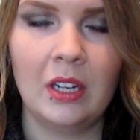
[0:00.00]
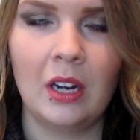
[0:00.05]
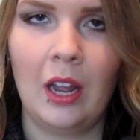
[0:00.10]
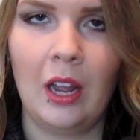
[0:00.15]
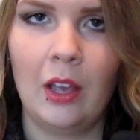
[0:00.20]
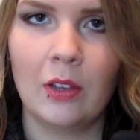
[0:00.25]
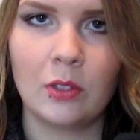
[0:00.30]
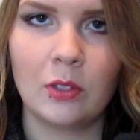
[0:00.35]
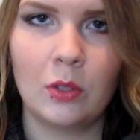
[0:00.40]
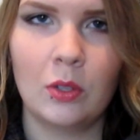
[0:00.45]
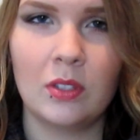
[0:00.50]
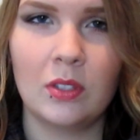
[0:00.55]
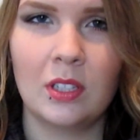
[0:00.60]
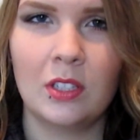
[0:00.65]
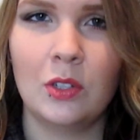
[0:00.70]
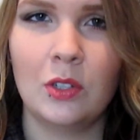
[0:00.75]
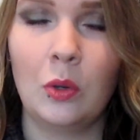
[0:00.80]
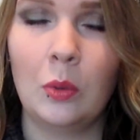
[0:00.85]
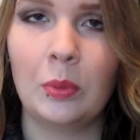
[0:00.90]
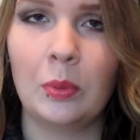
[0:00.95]
I also use it
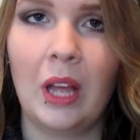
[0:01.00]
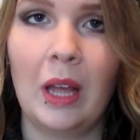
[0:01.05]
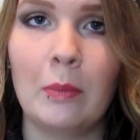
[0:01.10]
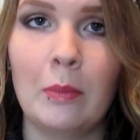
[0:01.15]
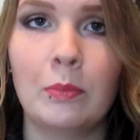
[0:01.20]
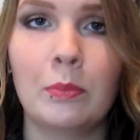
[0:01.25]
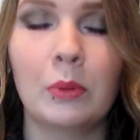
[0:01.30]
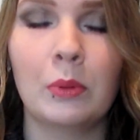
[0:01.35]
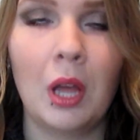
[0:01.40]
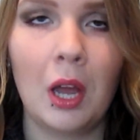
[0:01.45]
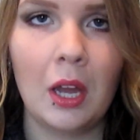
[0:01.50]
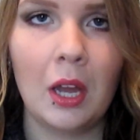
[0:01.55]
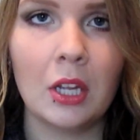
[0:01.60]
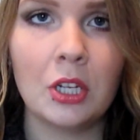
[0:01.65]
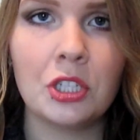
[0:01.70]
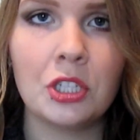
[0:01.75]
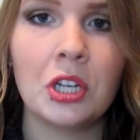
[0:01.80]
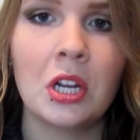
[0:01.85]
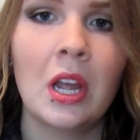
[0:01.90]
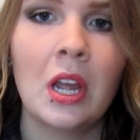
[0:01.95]
to apply
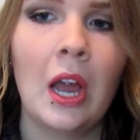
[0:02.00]
blush.